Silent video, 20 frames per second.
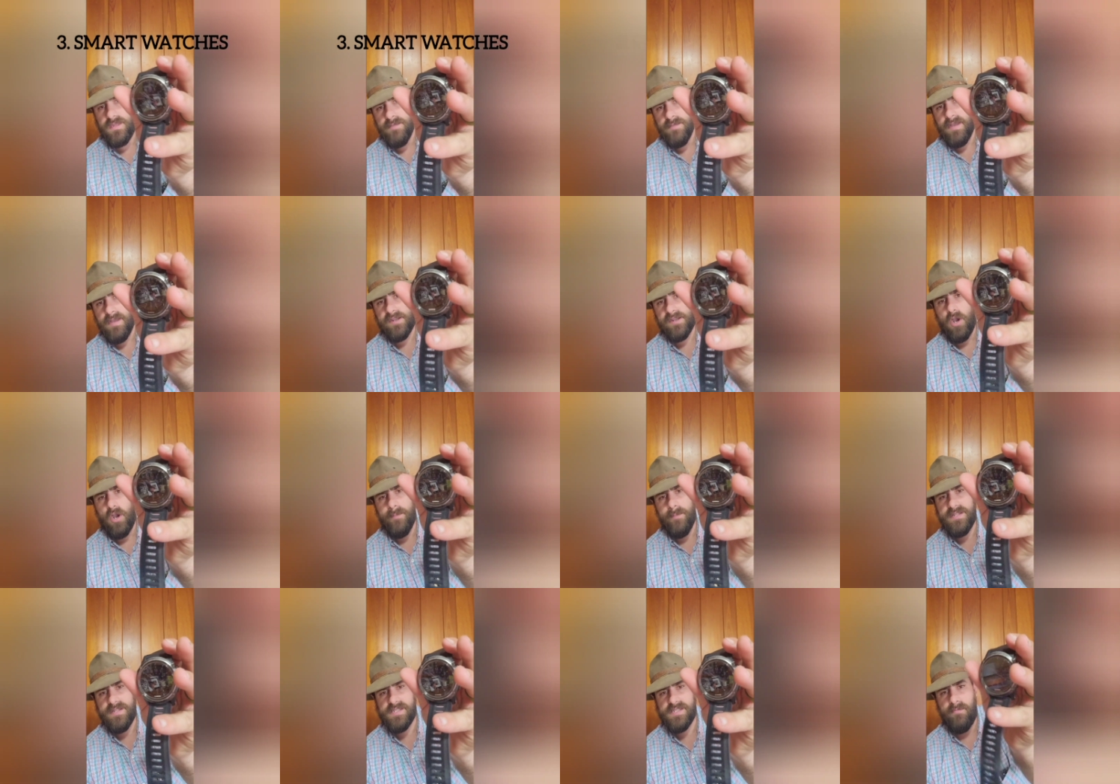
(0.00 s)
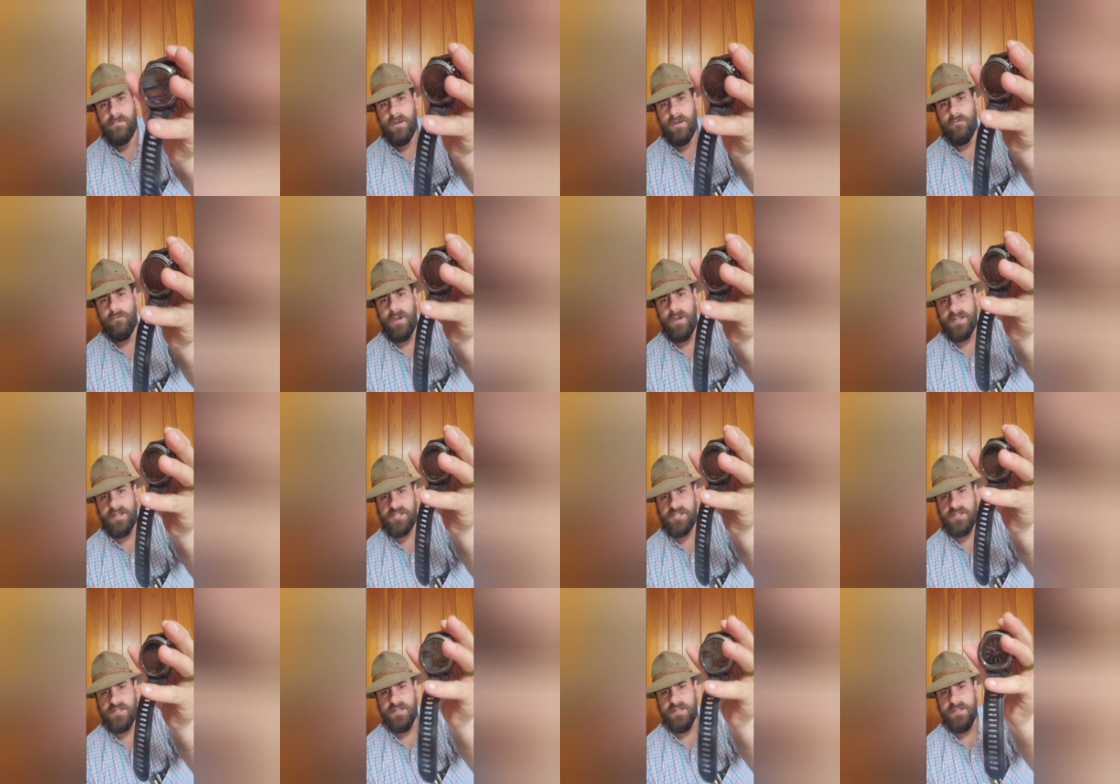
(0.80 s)
My Garmin
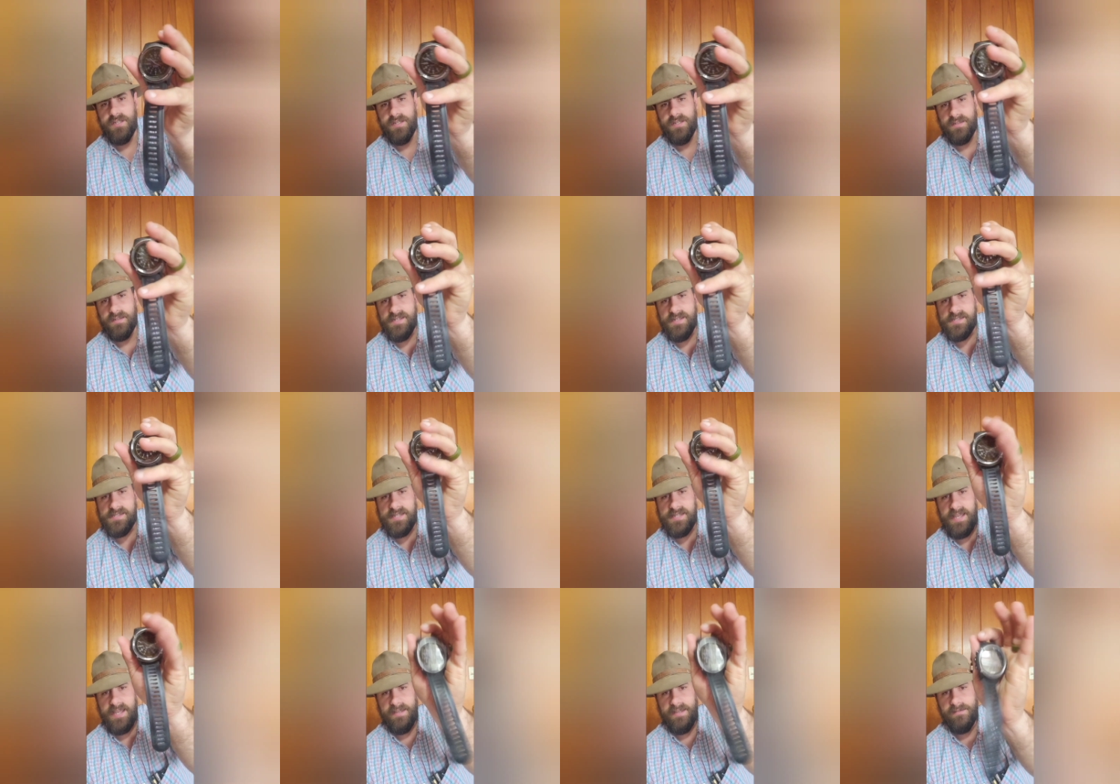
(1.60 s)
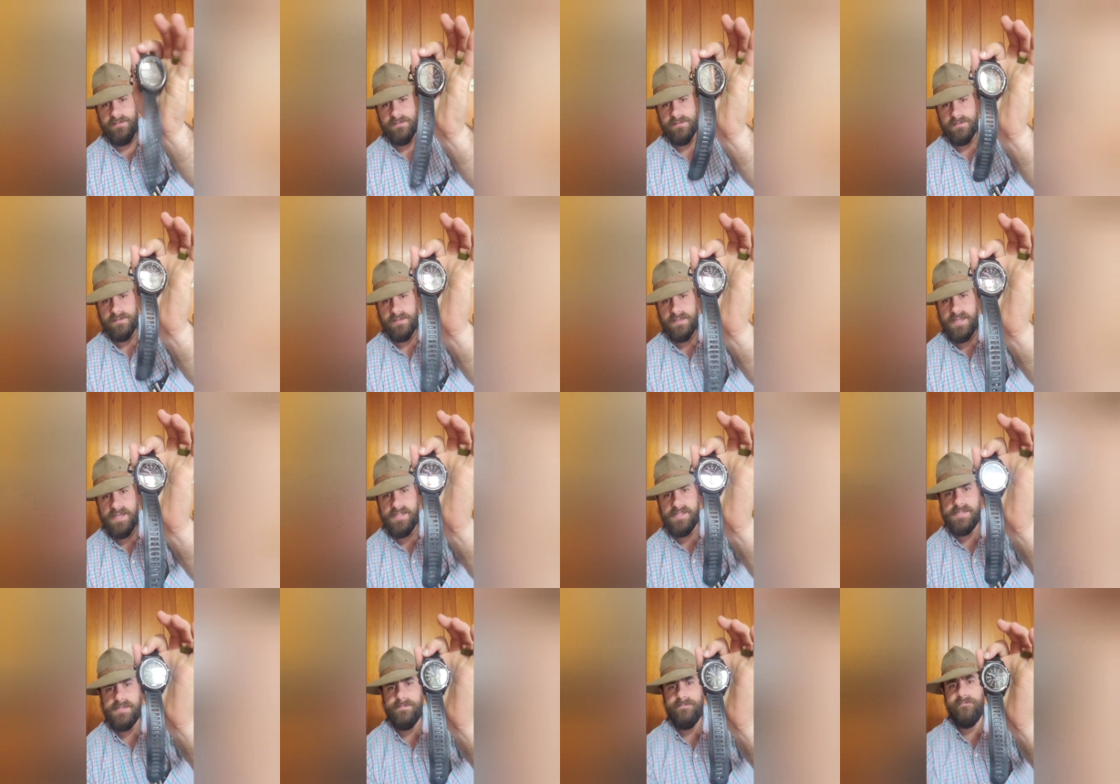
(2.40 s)
smartwatch. This thing
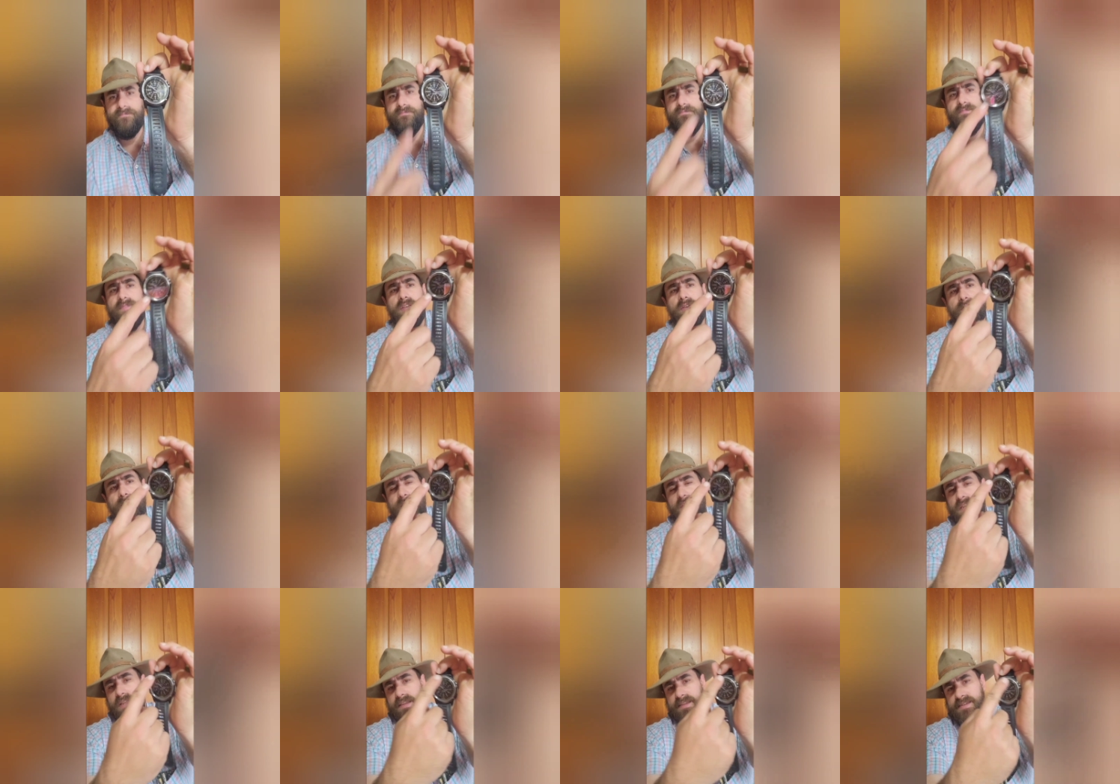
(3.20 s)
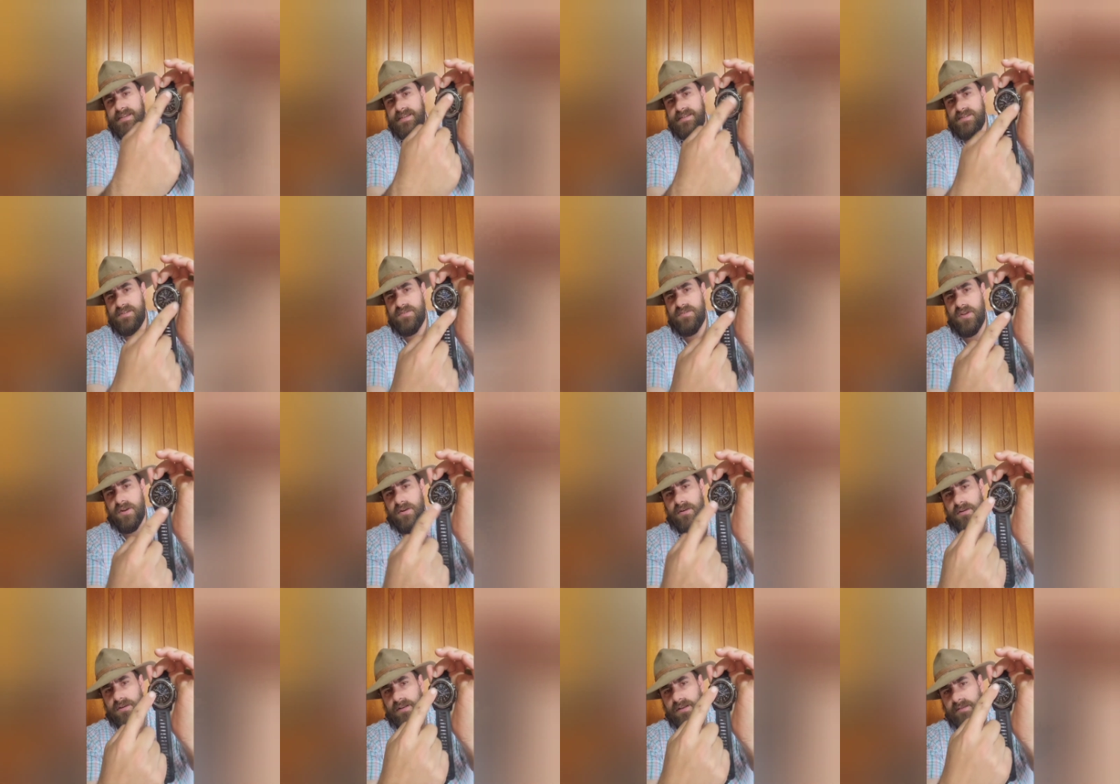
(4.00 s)
gets filthy. Gets
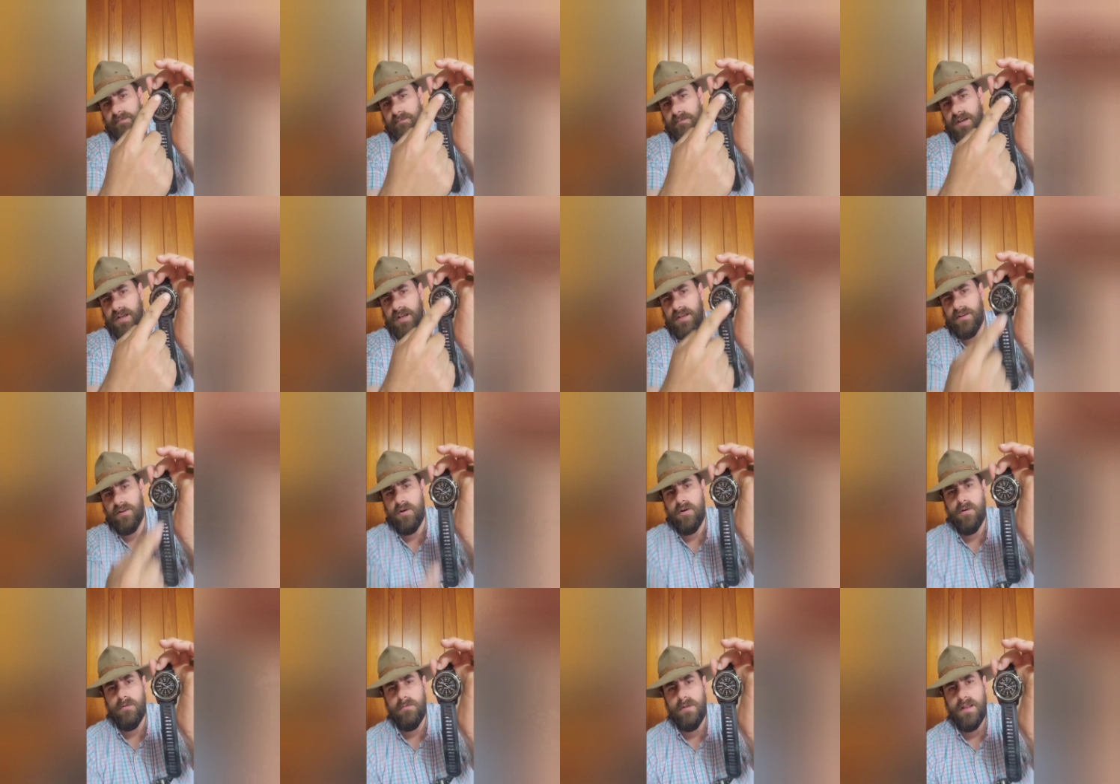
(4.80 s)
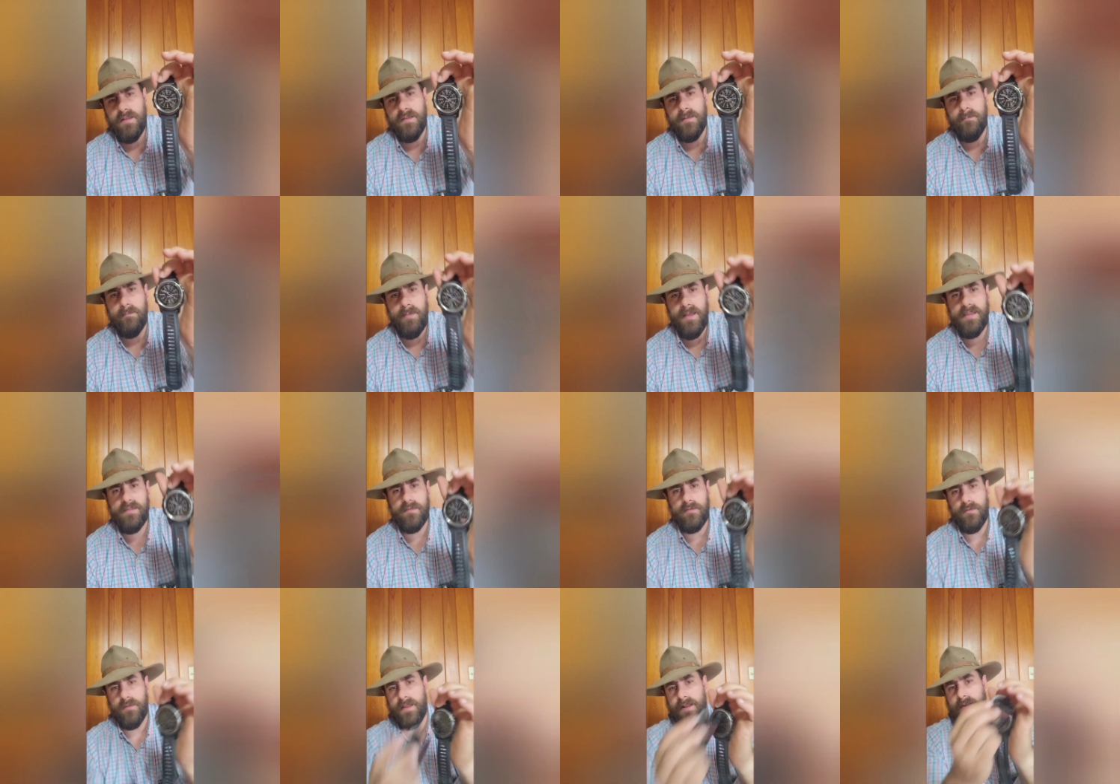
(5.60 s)
dirt and mud all around the
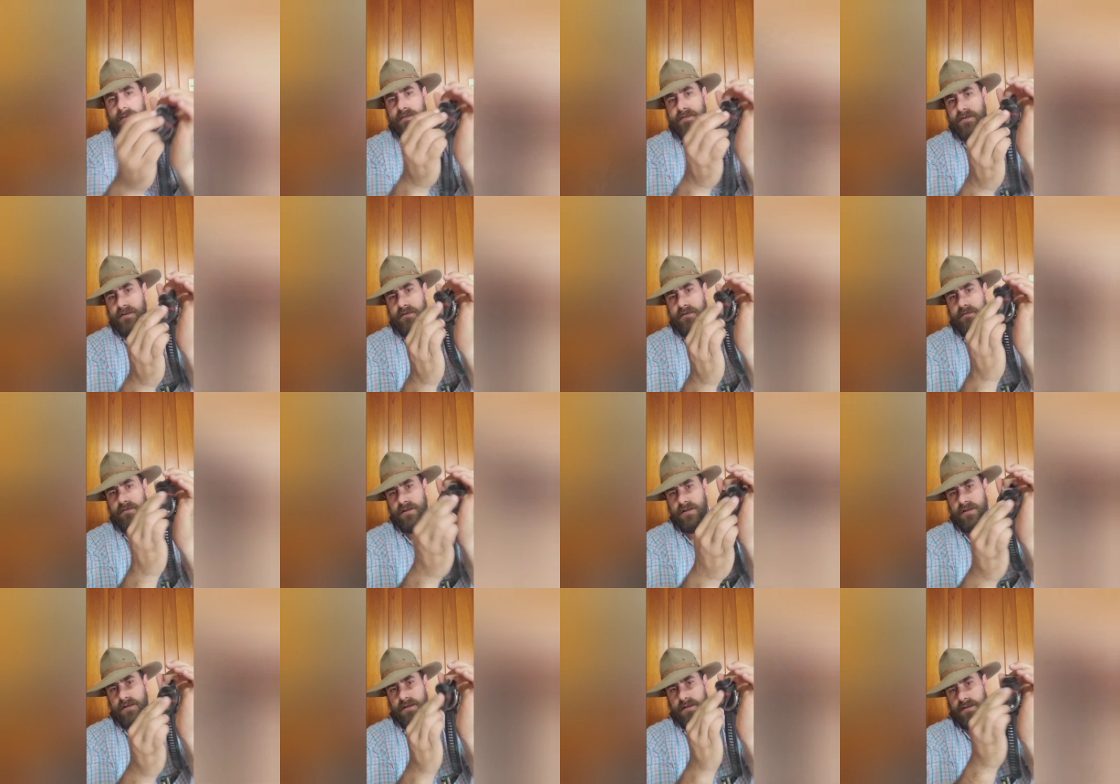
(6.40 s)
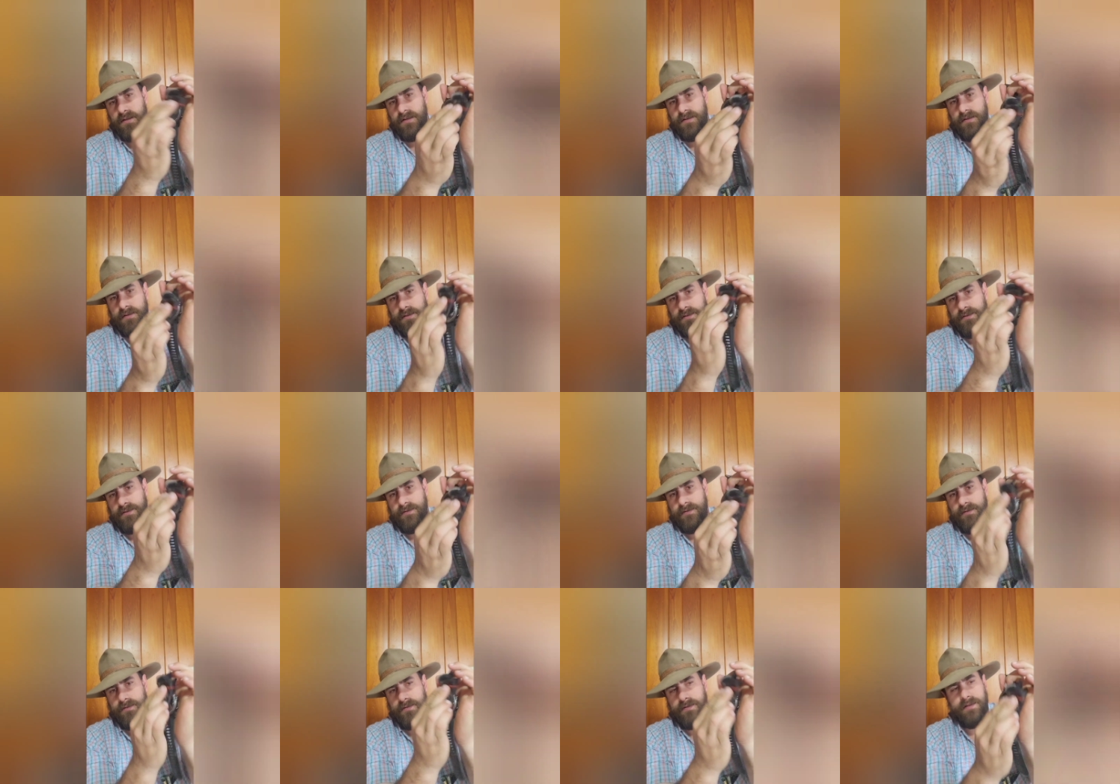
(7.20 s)
bezel there. So,
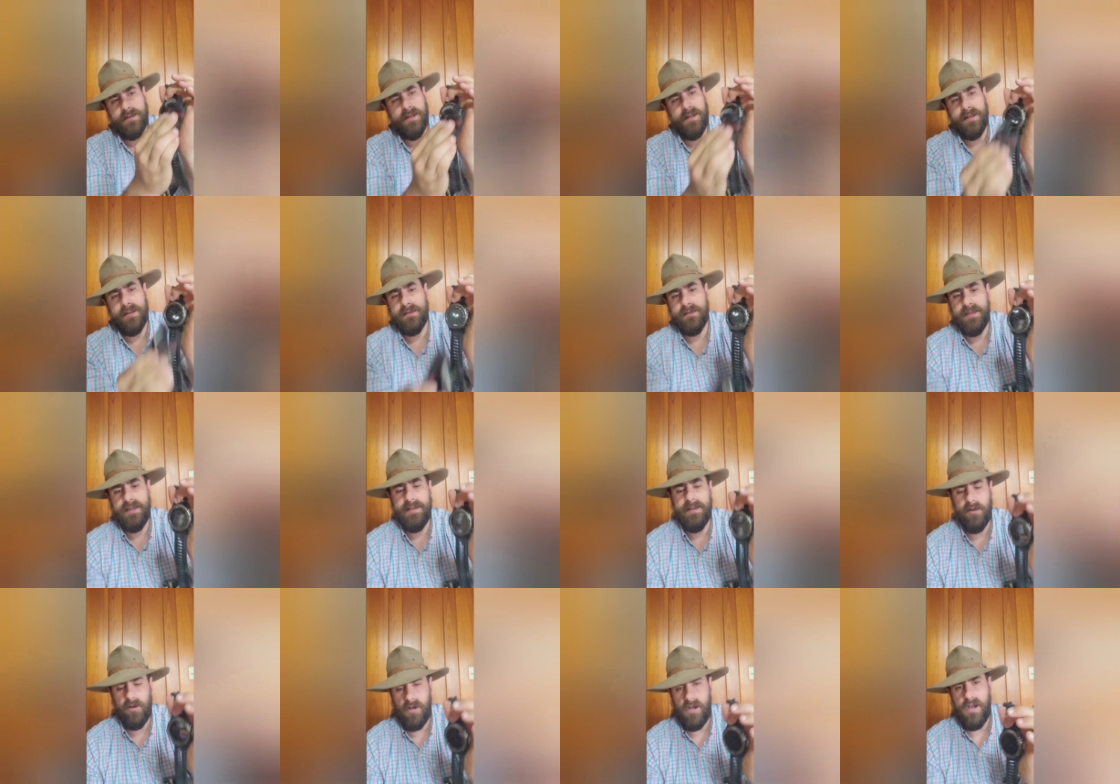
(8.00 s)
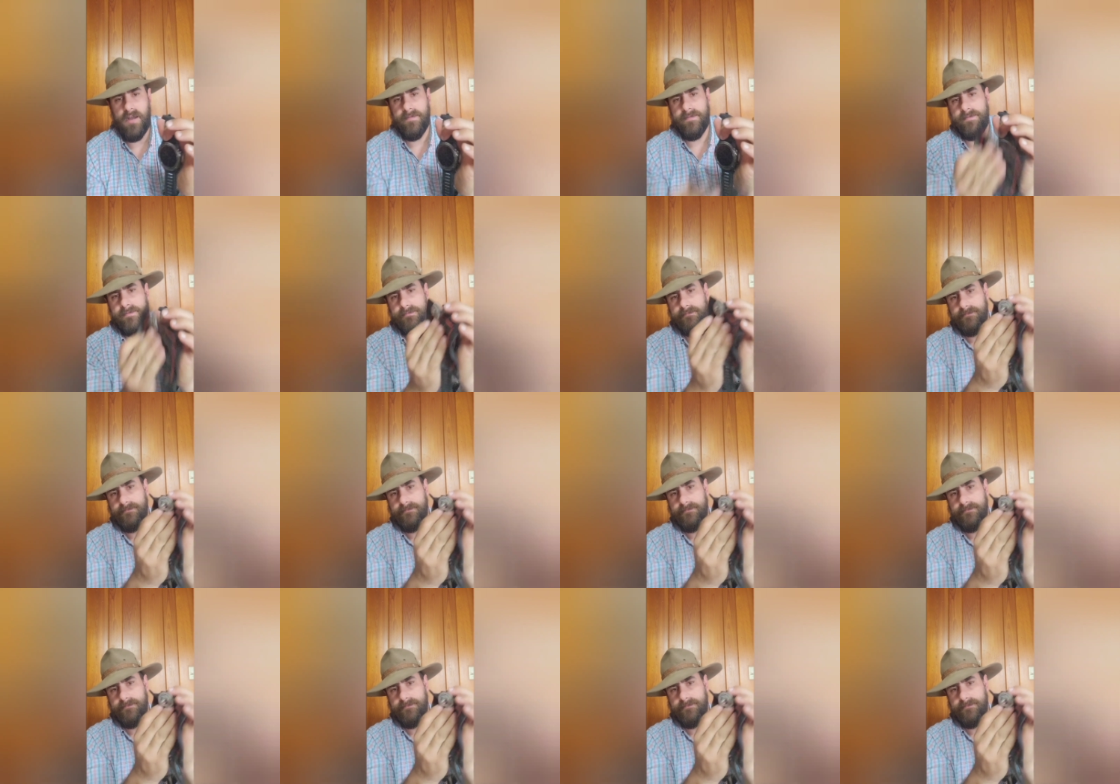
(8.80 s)
gotta clean it off.